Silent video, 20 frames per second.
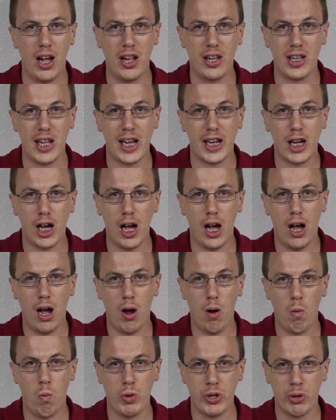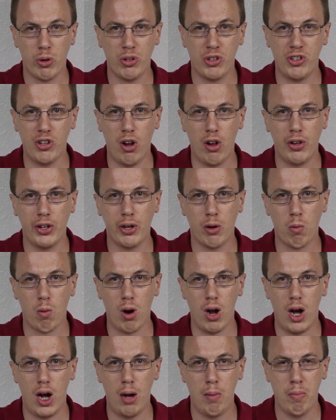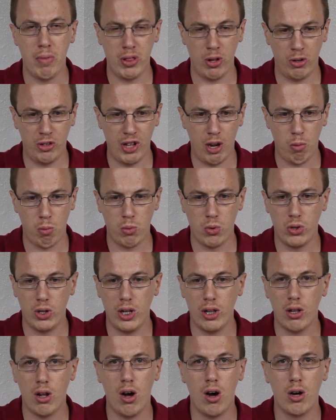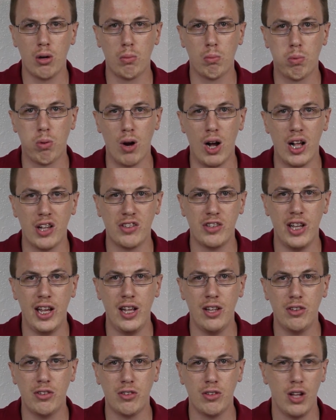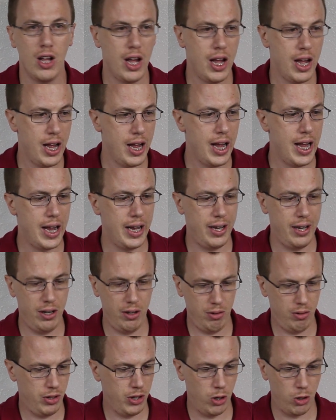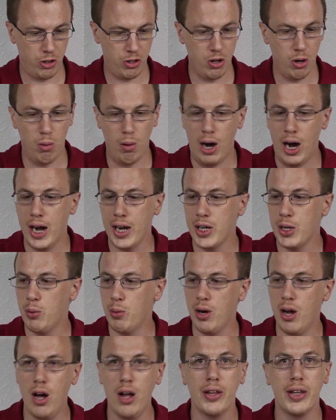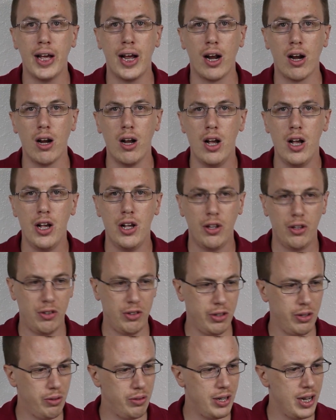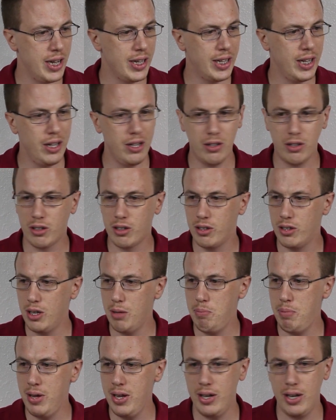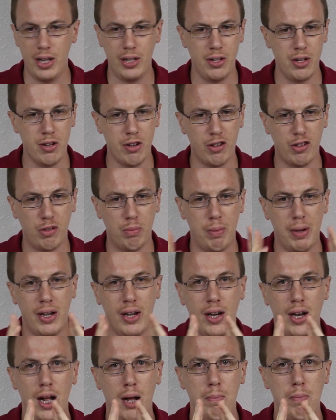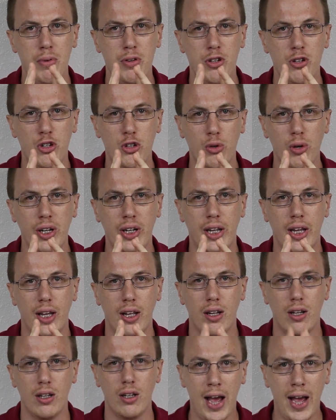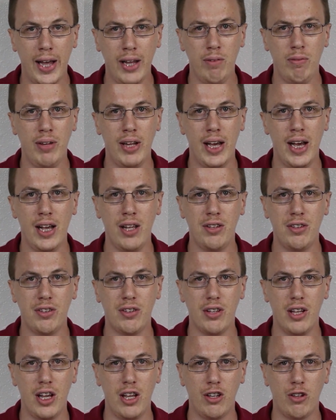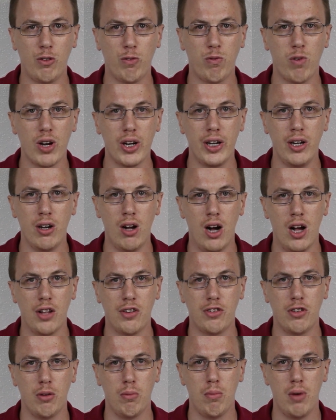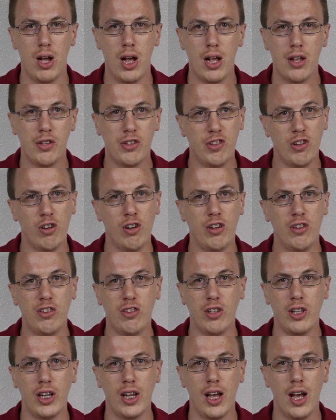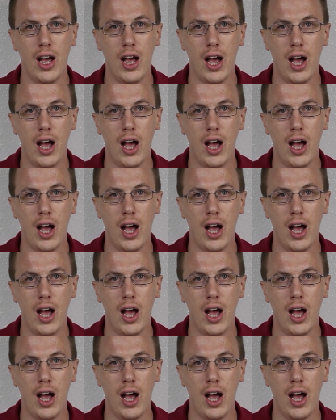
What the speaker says: like when you're installing a ROM and there's that really long process, there's no audio at all there. So you take it, you clip it, and then you speed it up and you shrink it. AVS is freaking awesome. Seriously.